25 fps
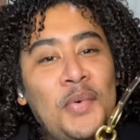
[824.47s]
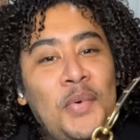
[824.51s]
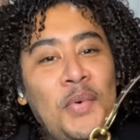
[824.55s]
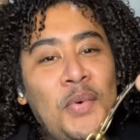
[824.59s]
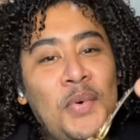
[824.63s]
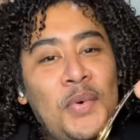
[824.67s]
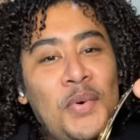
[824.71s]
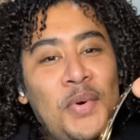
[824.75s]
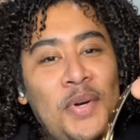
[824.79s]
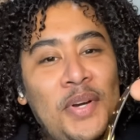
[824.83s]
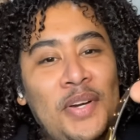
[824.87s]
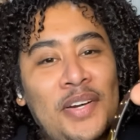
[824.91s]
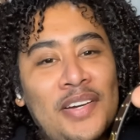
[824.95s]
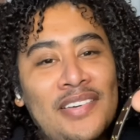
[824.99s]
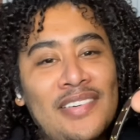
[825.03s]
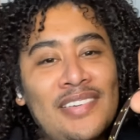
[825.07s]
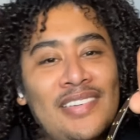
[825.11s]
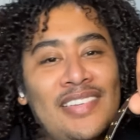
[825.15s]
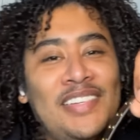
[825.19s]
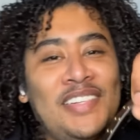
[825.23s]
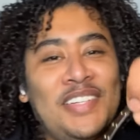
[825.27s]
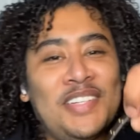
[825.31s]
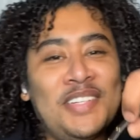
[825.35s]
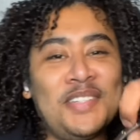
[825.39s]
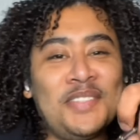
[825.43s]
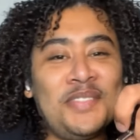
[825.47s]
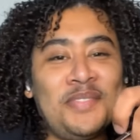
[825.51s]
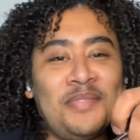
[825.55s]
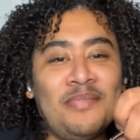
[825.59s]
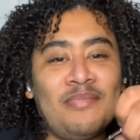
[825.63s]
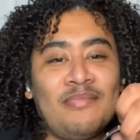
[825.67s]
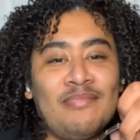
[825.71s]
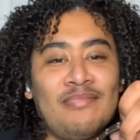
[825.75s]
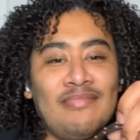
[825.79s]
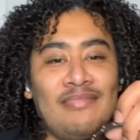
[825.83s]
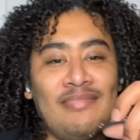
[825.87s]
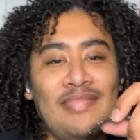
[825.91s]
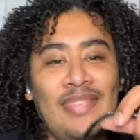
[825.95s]
or,
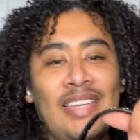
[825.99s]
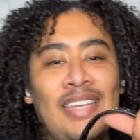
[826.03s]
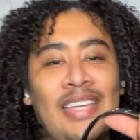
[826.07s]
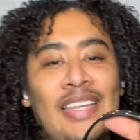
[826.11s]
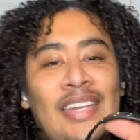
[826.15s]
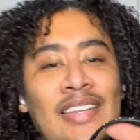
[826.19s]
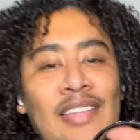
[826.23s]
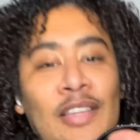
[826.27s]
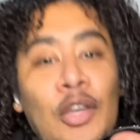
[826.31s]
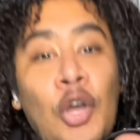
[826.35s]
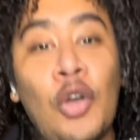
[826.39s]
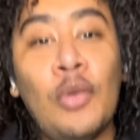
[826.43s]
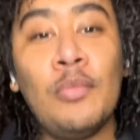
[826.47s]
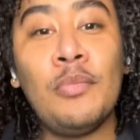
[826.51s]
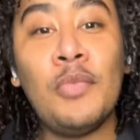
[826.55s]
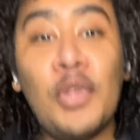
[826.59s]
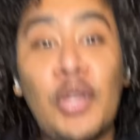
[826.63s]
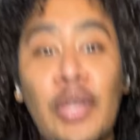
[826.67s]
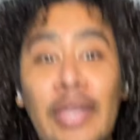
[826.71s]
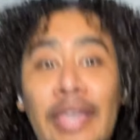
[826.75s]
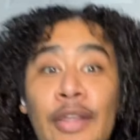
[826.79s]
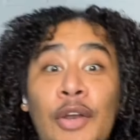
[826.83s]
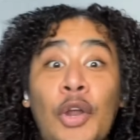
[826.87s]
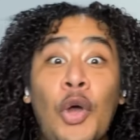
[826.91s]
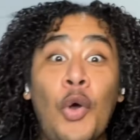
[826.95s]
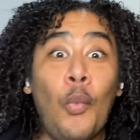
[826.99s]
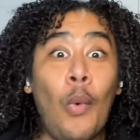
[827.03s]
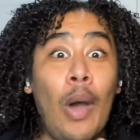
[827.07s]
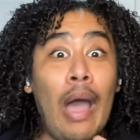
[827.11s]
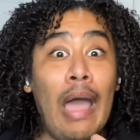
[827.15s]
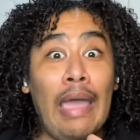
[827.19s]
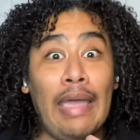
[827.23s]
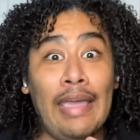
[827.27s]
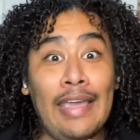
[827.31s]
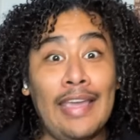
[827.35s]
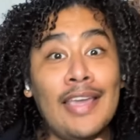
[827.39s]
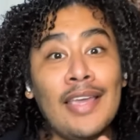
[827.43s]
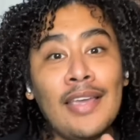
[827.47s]
in, in
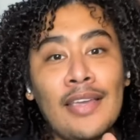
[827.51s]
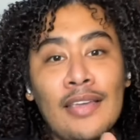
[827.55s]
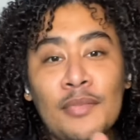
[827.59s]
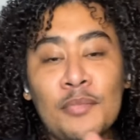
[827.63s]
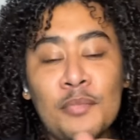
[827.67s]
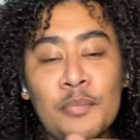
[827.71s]
Hawaii.